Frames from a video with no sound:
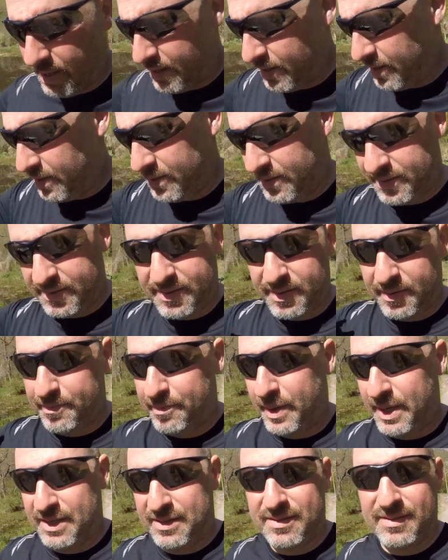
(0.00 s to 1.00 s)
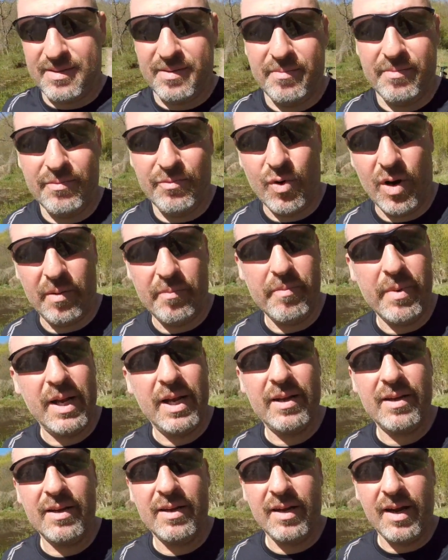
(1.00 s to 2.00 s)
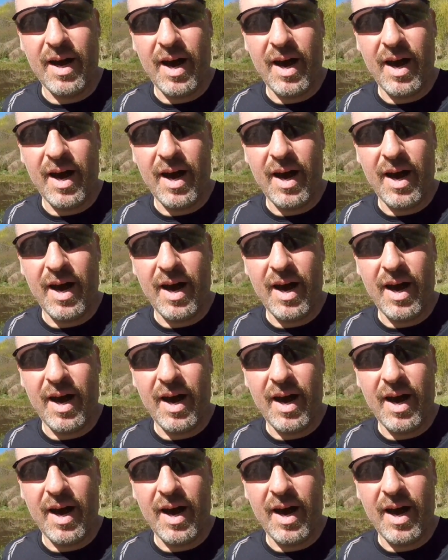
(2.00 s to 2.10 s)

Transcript: It surpassed them 1.5 million,